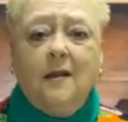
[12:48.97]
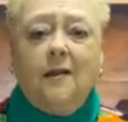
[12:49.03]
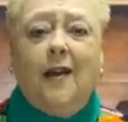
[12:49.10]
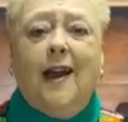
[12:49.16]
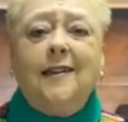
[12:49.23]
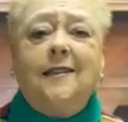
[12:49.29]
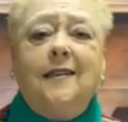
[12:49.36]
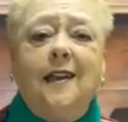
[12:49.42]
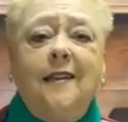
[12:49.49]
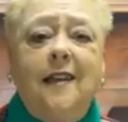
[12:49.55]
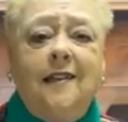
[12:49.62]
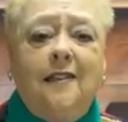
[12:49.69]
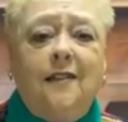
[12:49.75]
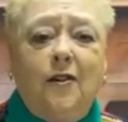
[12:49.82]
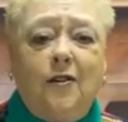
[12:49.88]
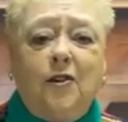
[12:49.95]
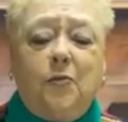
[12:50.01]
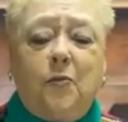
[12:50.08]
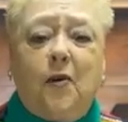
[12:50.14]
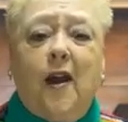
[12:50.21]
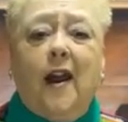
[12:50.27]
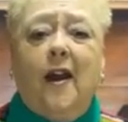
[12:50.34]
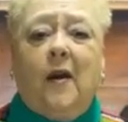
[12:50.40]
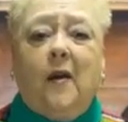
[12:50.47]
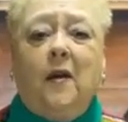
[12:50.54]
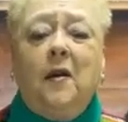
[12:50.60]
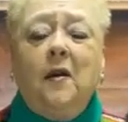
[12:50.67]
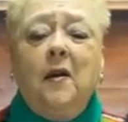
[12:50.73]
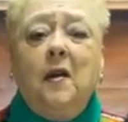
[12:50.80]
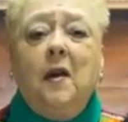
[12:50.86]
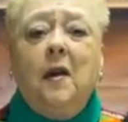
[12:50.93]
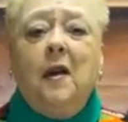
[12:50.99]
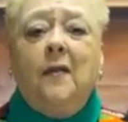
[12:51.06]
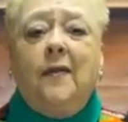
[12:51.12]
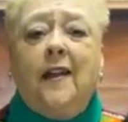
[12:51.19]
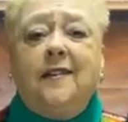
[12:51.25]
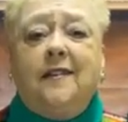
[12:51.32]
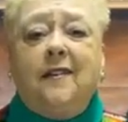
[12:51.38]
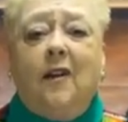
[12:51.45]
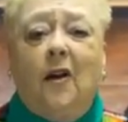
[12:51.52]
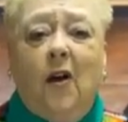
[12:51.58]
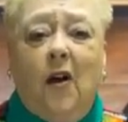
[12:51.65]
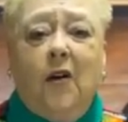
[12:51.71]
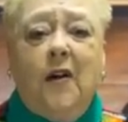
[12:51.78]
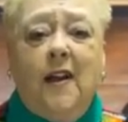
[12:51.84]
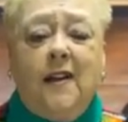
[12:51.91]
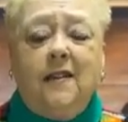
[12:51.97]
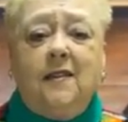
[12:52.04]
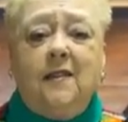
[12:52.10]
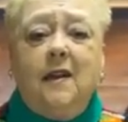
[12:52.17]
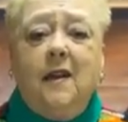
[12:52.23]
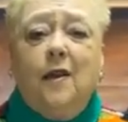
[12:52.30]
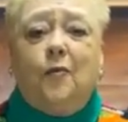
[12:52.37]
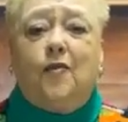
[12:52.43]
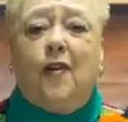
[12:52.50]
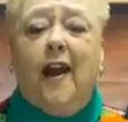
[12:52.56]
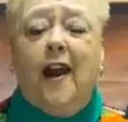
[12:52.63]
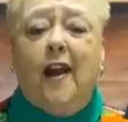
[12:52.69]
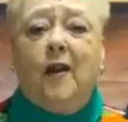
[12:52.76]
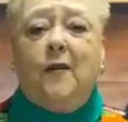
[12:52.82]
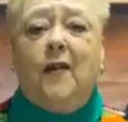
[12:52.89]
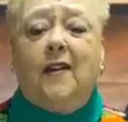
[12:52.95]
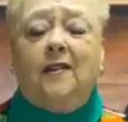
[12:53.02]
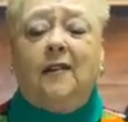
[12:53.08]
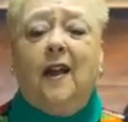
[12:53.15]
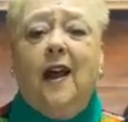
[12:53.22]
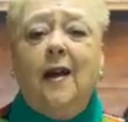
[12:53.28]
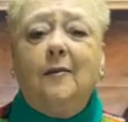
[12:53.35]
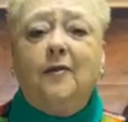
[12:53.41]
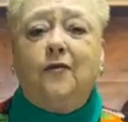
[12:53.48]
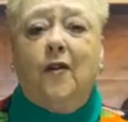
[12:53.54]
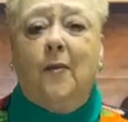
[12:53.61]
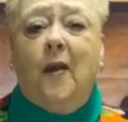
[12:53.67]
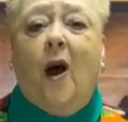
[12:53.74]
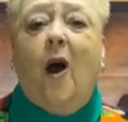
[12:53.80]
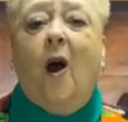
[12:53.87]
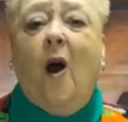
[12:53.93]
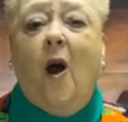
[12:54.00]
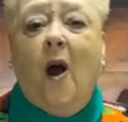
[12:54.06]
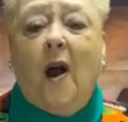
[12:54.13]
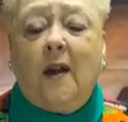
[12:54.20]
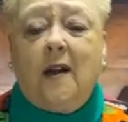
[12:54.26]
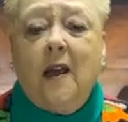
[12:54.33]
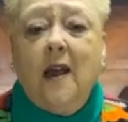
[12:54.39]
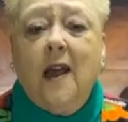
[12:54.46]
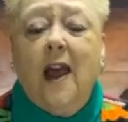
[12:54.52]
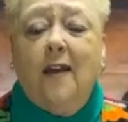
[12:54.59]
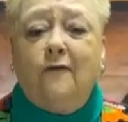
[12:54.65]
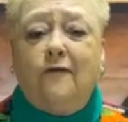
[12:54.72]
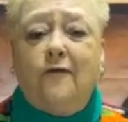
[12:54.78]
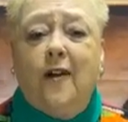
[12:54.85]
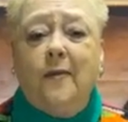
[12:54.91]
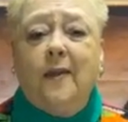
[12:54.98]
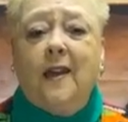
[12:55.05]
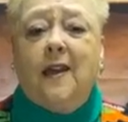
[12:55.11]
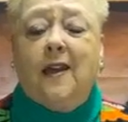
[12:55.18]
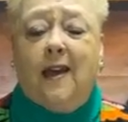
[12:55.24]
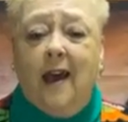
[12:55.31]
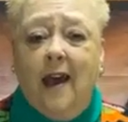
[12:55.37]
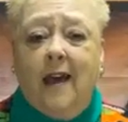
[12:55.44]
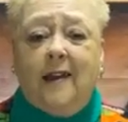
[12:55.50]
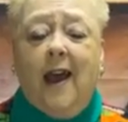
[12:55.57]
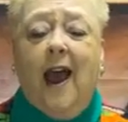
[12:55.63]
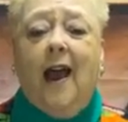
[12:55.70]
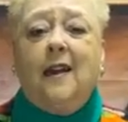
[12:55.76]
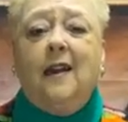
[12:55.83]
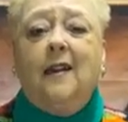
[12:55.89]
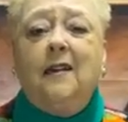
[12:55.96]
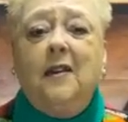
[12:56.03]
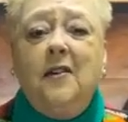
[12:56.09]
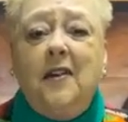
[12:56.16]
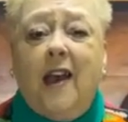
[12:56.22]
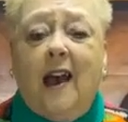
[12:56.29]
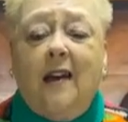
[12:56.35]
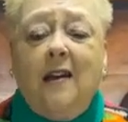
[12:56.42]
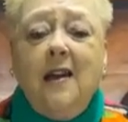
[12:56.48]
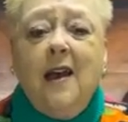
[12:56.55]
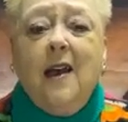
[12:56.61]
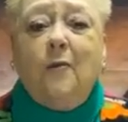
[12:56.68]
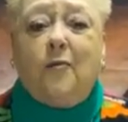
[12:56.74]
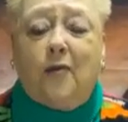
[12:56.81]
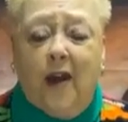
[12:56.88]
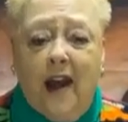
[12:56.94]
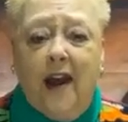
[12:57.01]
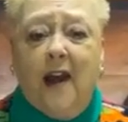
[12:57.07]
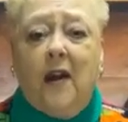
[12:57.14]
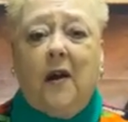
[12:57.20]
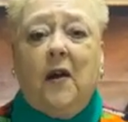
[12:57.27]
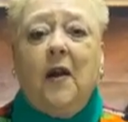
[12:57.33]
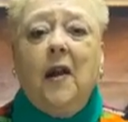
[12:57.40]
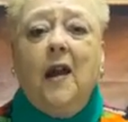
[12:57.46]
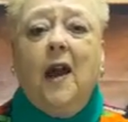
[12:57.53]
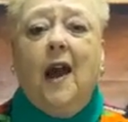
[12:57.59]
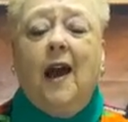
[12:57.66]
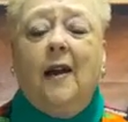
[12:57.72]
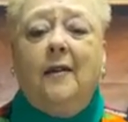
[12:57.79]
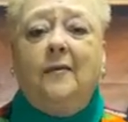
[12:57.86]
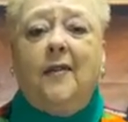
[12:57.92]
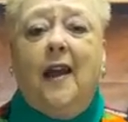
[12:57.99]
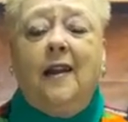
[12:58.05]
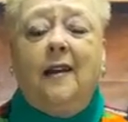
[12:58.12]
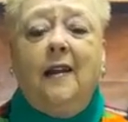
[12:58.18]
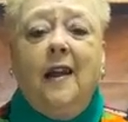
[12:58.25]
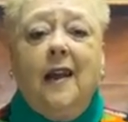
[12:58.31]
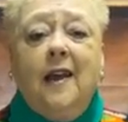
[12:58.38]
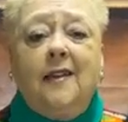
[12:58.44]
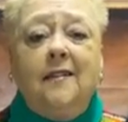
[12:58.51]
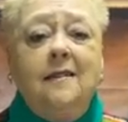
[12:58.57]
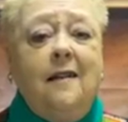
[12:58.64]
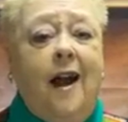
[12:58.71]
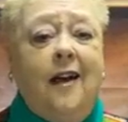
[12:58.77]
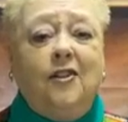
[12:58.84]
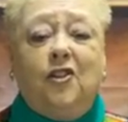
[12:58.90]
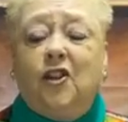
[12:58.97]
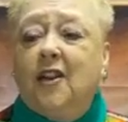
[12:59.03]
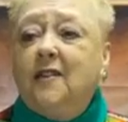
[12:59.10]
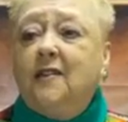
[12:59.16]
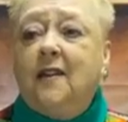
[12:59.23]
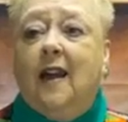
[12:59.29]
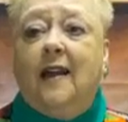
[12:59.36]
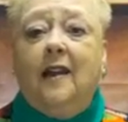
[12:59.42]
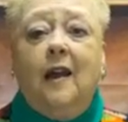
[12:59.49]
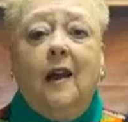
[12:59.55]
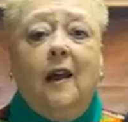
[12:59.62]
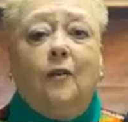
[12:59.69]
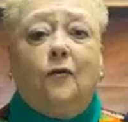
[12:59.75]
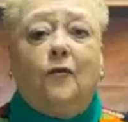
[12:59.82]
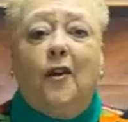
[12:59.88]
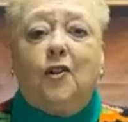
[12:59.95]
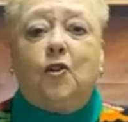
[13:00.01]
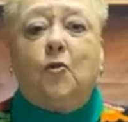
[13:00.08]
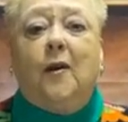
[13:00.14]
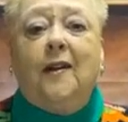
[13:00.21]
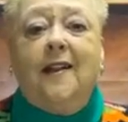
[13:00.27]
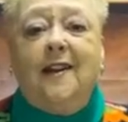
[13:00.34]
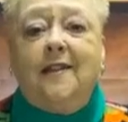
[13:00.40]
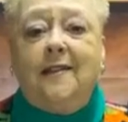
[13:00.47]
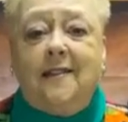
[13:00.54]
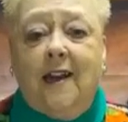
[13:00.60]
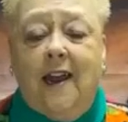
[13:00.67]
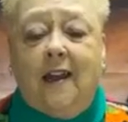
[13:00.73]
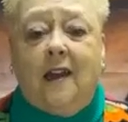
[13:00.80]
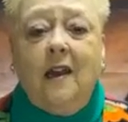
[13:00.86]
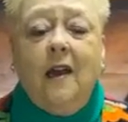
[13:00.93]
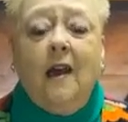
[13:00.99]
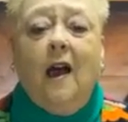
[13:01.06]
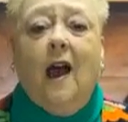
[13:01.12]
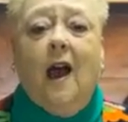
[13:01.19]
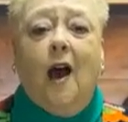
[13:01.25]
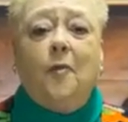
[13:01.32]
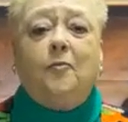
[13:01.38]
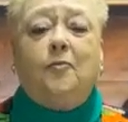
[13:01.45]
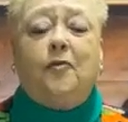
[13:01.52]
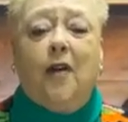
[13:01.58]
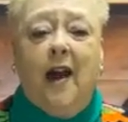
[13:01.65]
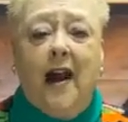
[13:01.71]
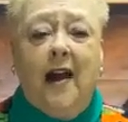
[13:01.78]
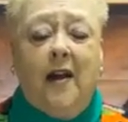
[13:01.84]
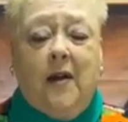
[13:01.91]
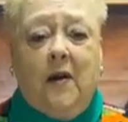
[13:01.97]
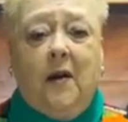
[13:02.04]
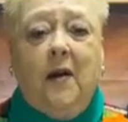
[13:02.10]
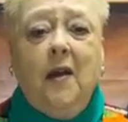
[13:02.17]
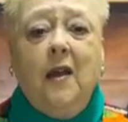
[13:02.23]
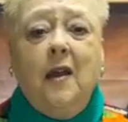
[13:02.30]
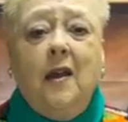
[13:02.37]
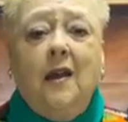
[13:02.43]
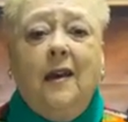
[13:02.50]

So I see that there's prayer that's earnest, prayer that comes from the heart and from the gut. Hallelujah prayer uh, that is not just a ritualistic uh, prayer,